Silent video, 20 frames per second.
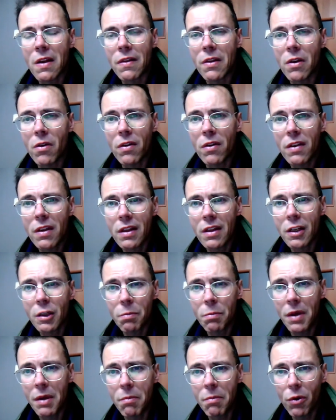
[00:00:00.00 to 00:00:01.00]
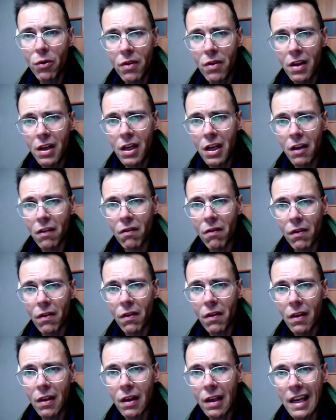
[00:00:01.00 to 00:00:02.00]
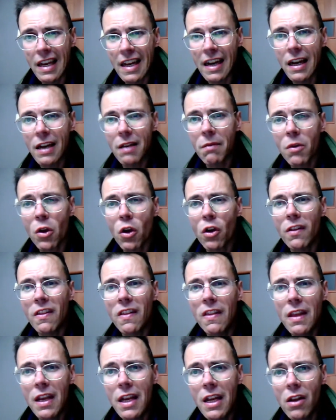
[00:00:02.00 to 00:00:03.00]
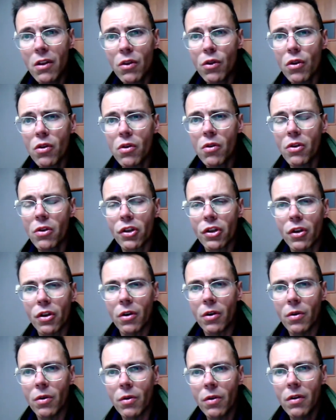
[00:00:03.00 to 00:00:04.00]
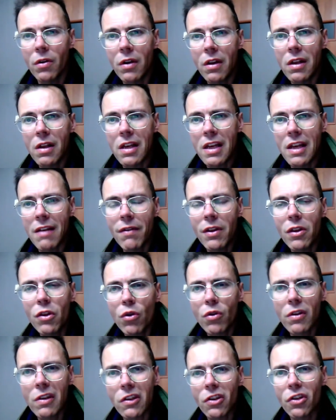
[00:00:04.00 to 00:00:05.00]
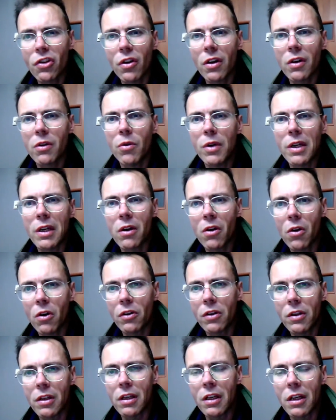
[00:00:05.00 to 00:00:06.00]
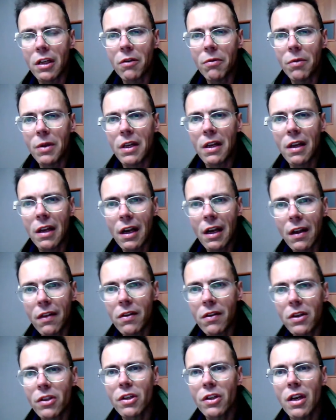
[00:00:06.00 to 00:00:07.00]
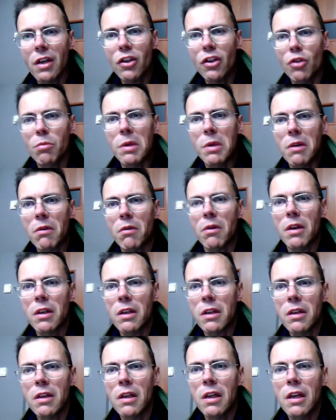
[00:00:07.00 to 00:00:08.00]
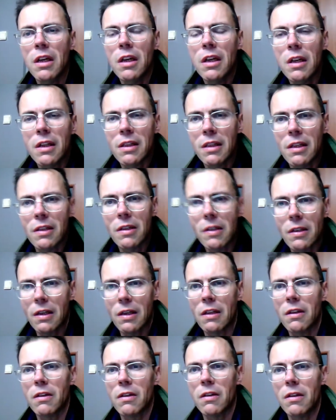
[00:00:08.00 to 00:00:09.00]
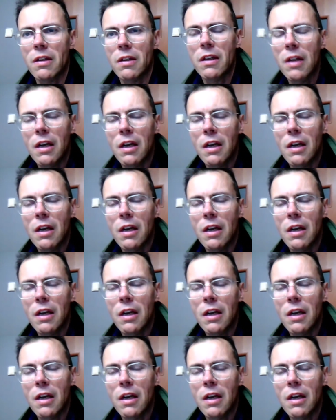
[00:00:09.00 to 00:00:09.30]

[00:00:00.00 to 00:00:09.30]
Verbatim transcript: The only thing these people did, and I continue to do so, even through the struggle in Grotniki when they had this KGB running this center,